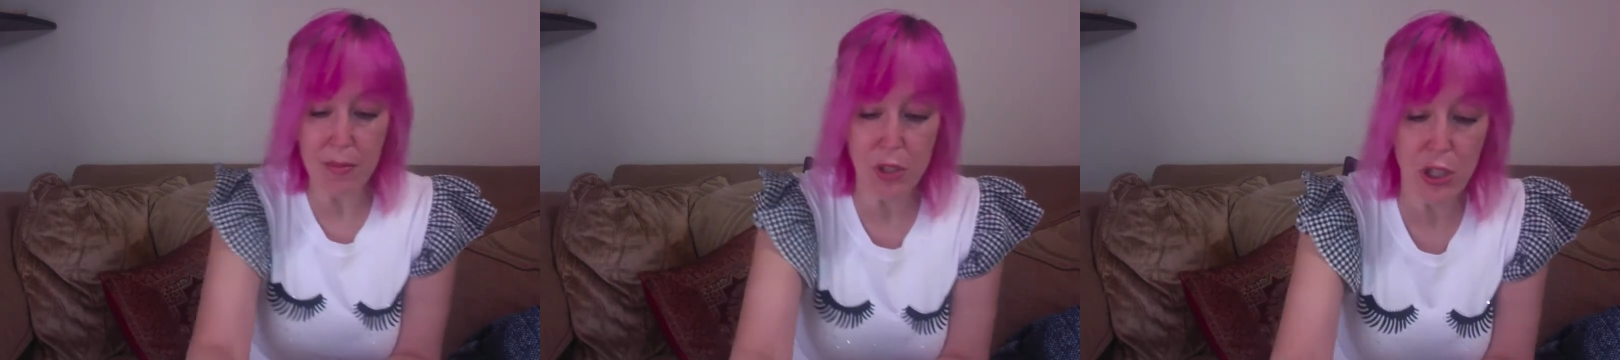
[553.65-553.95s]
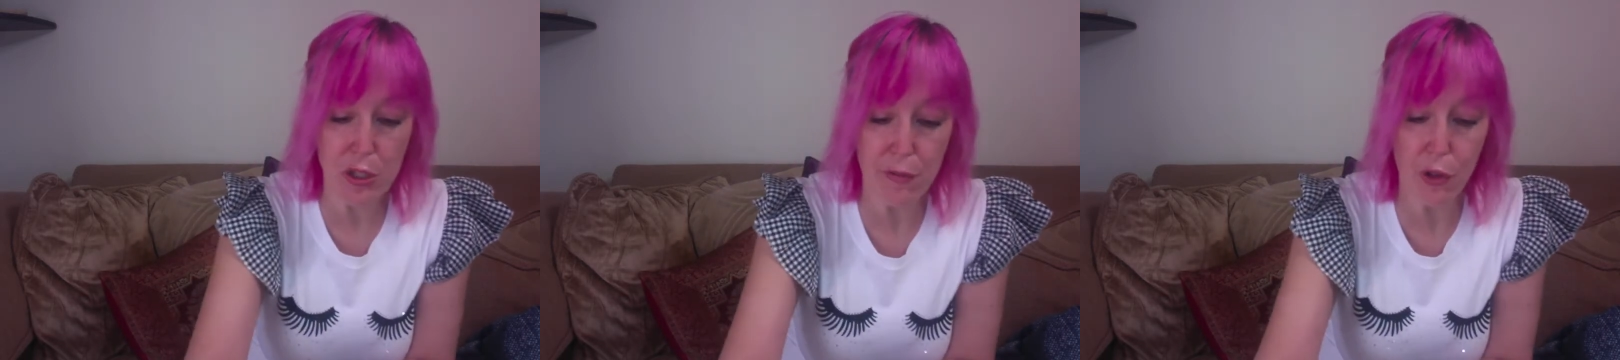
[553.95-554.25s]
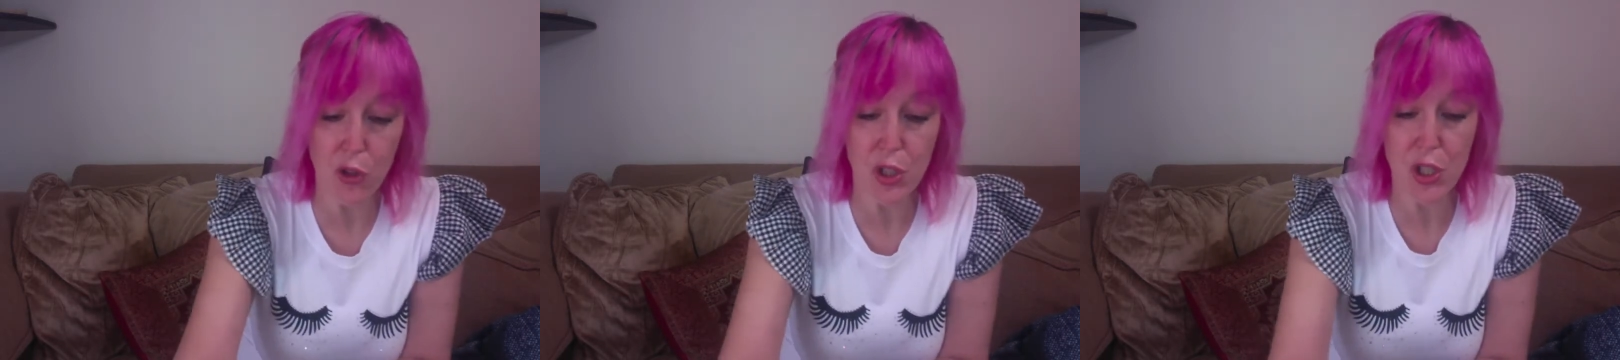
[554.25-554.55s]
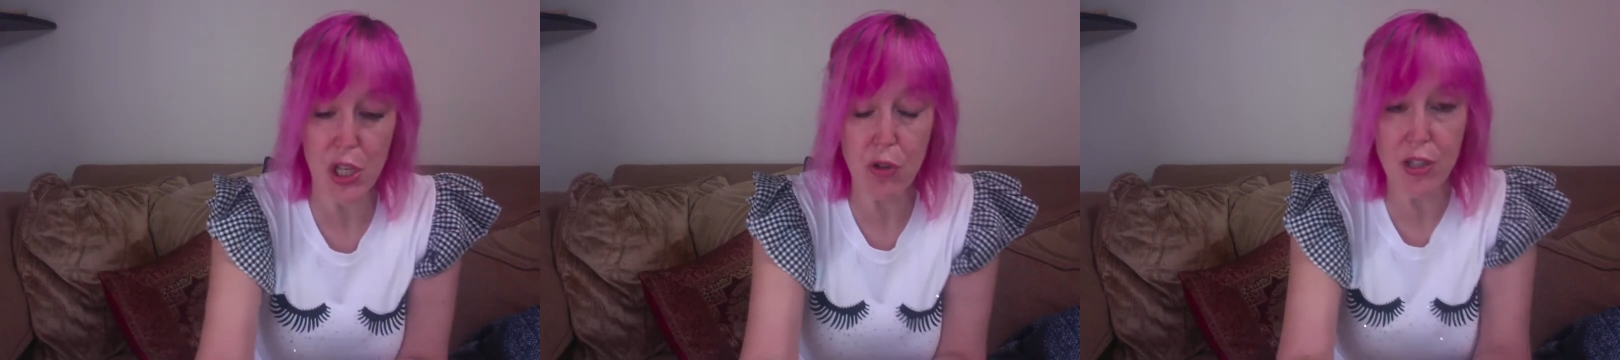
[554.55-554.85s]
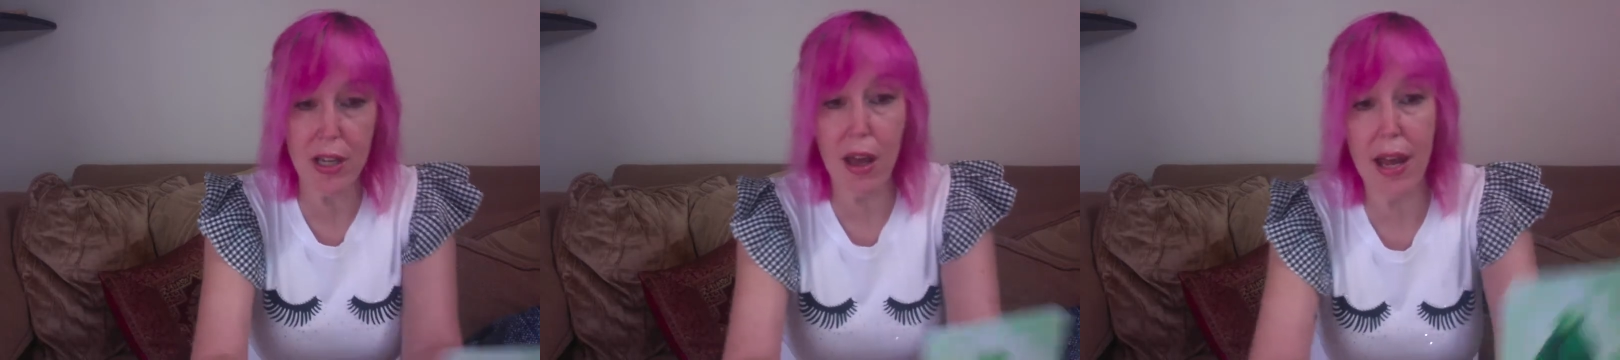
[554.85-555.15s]
So you've got
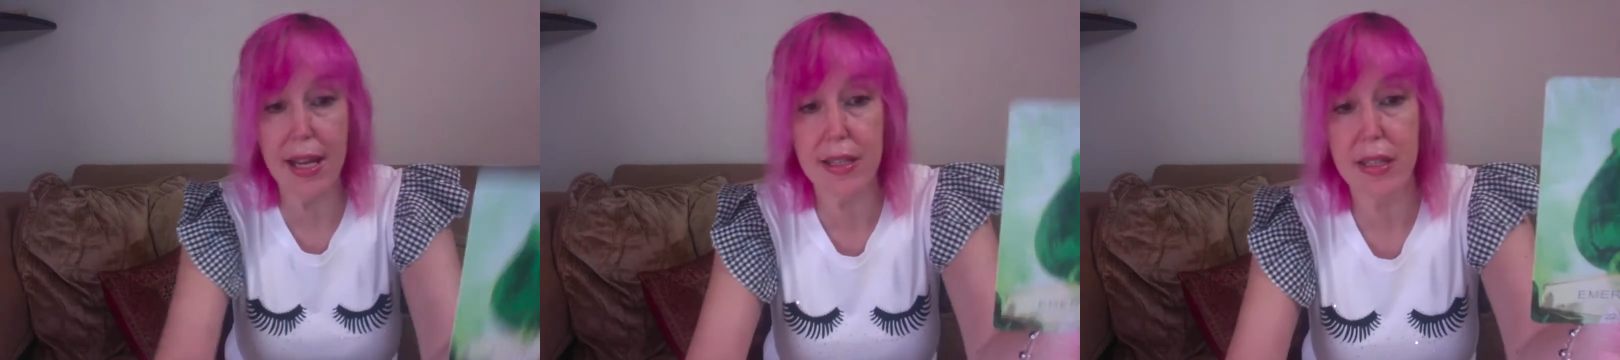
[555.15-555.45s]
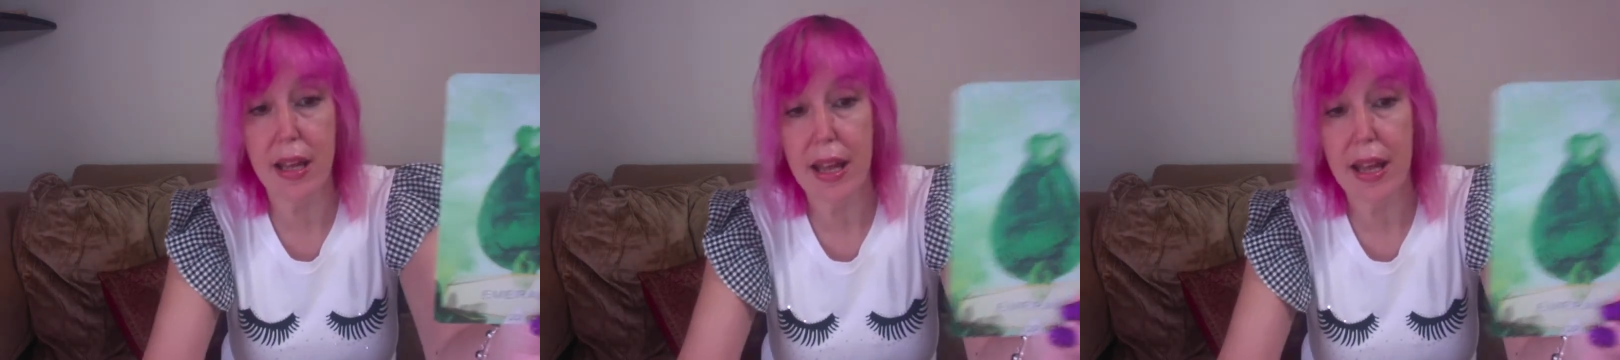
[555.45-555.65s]
Sodalite